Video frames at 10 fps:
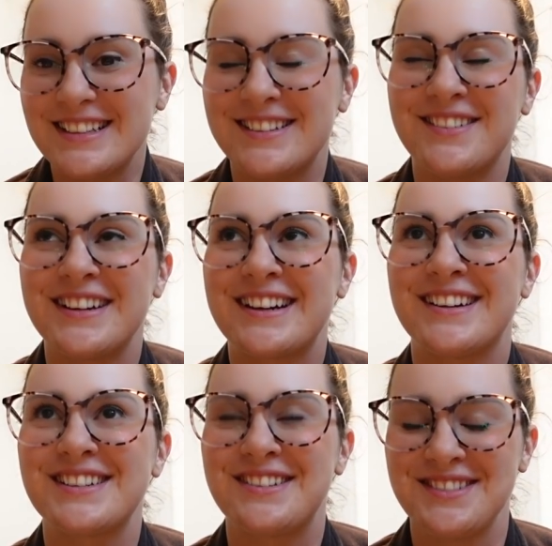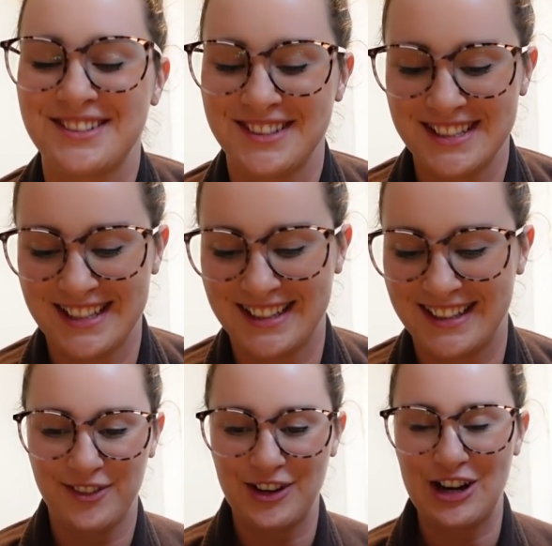oh my gosh, I'm so
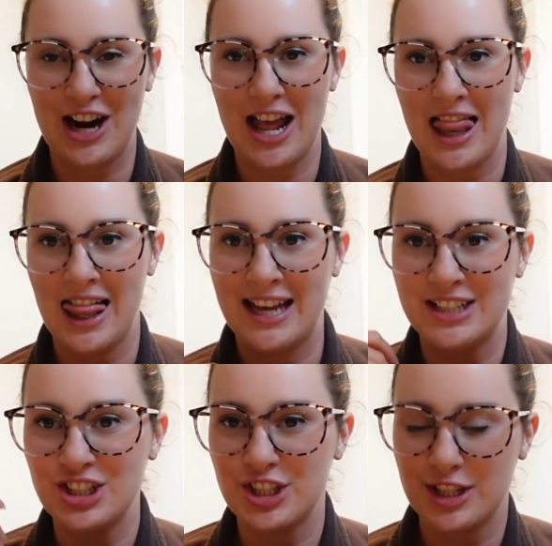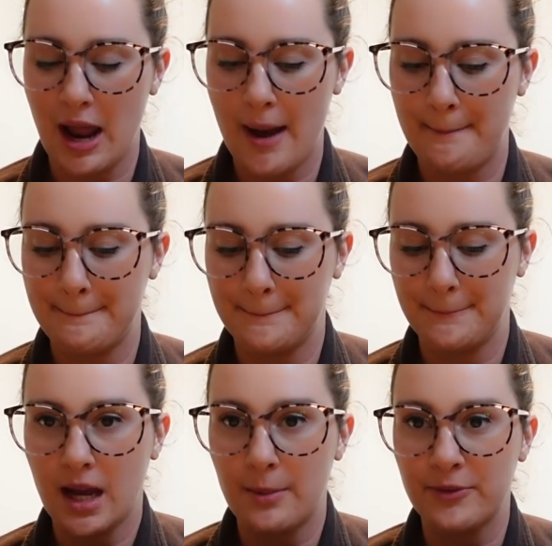excited. For lunch,
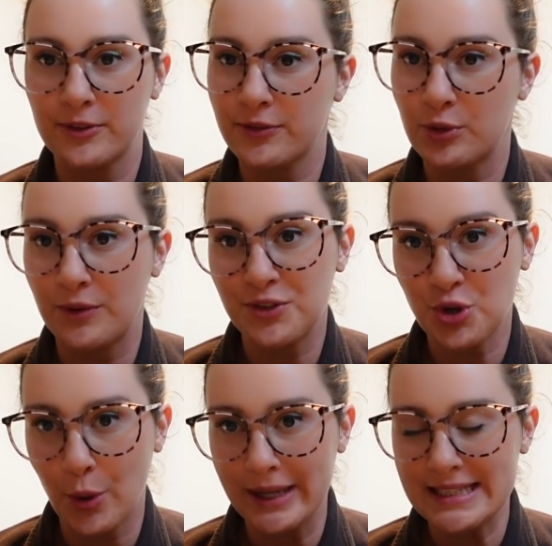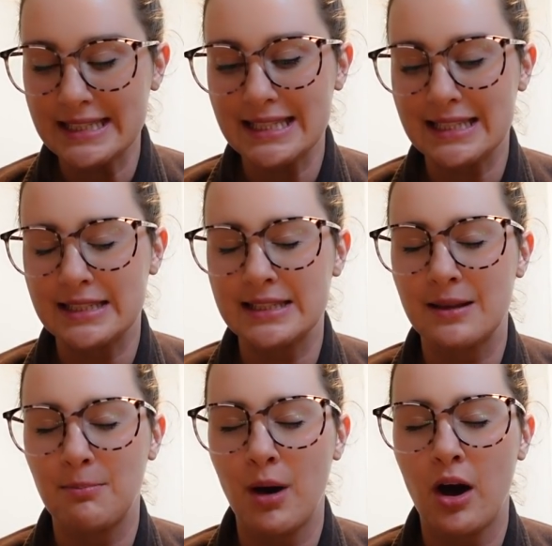comfort food of choice is
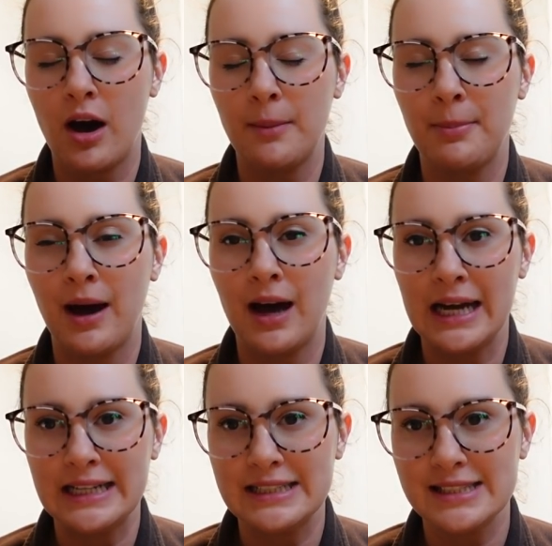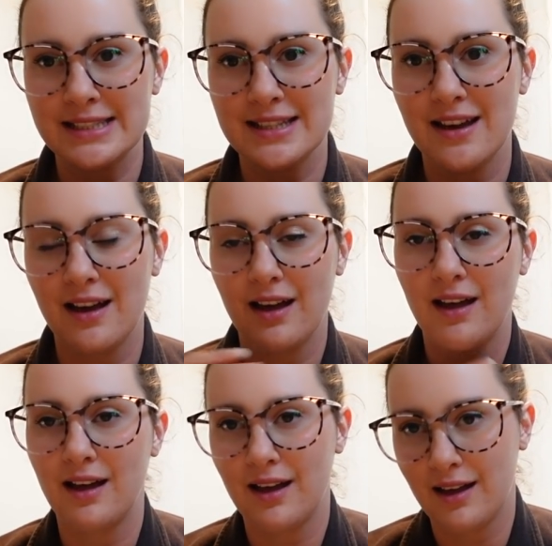some pot pies.
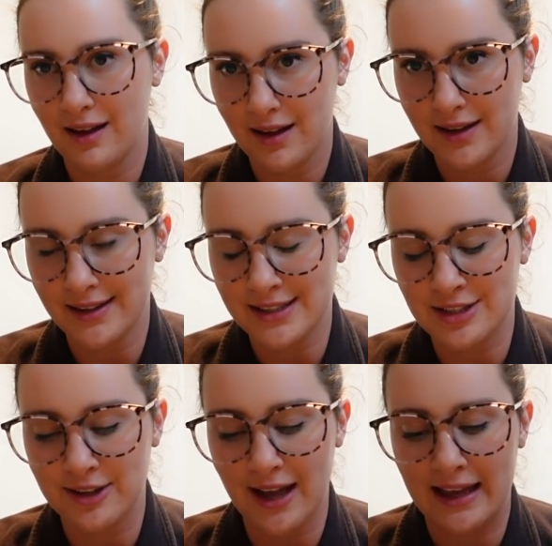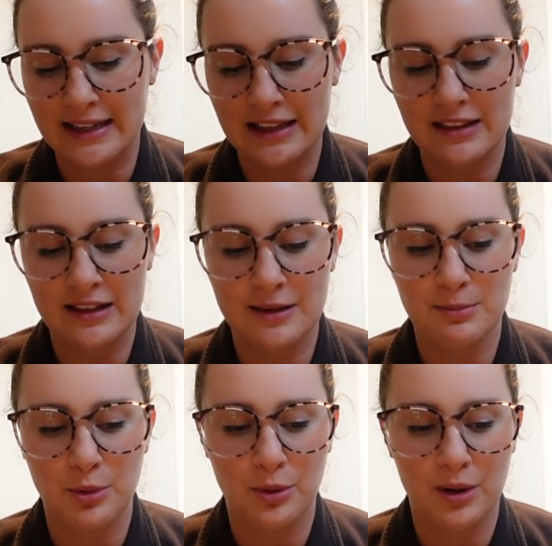Is there
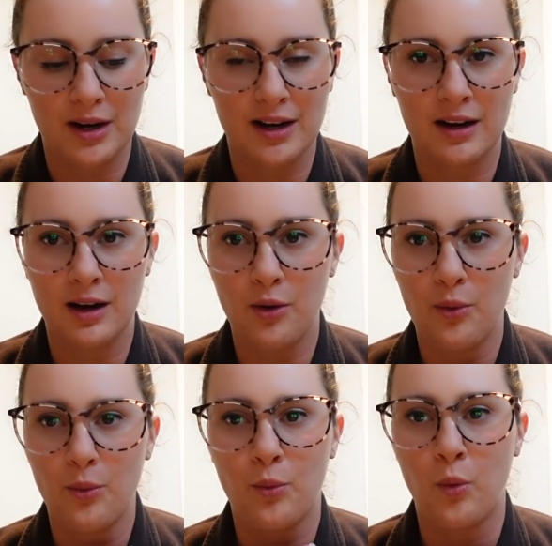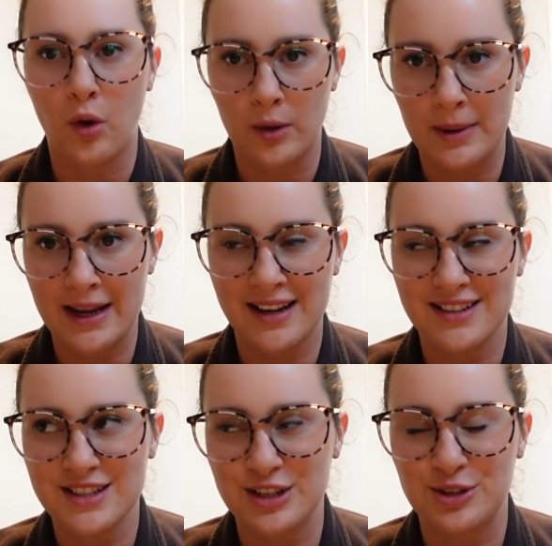anything more warming
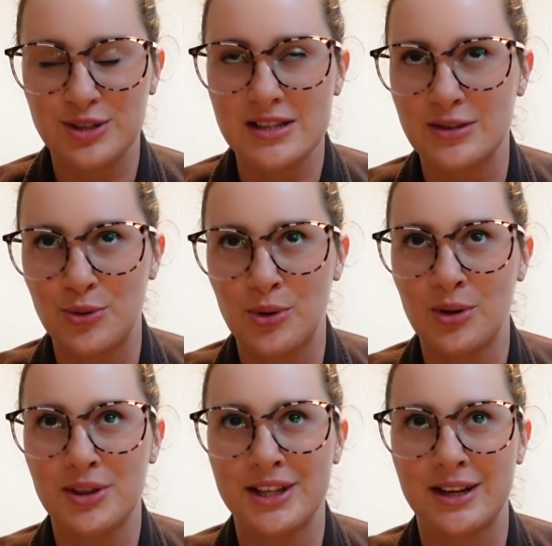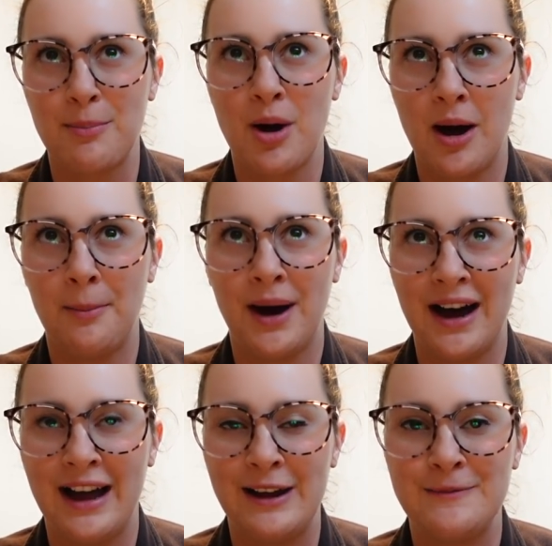to your soul than a pot
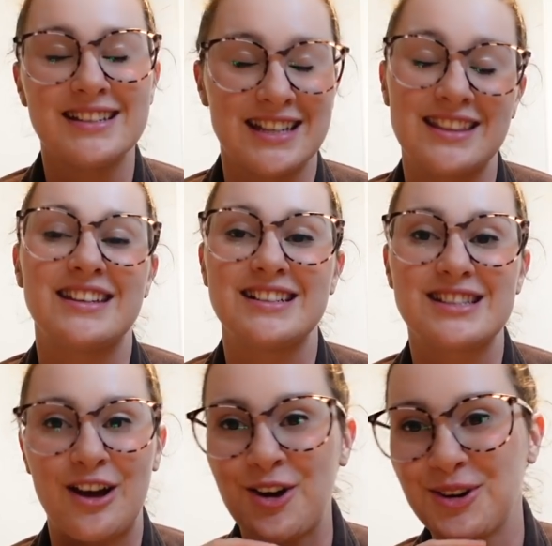pie? Didn't think so.